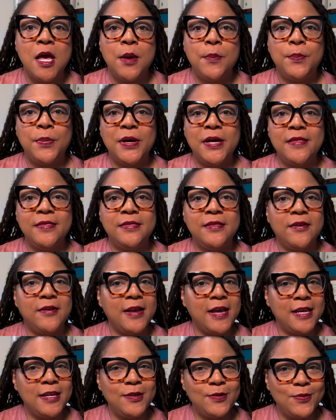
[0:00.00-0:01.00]
but they're
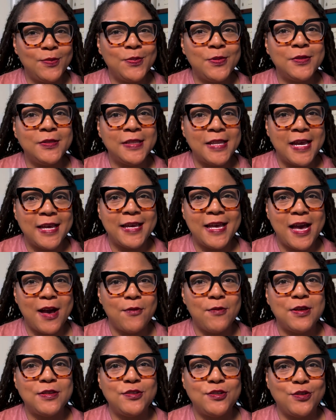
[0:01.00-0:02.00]
editable like how
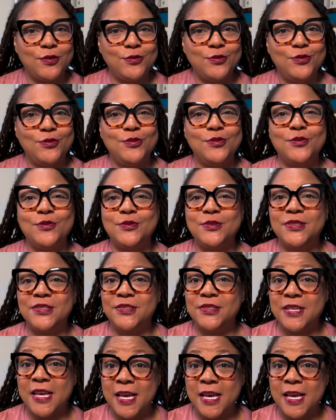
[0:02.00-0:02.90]
I showed you those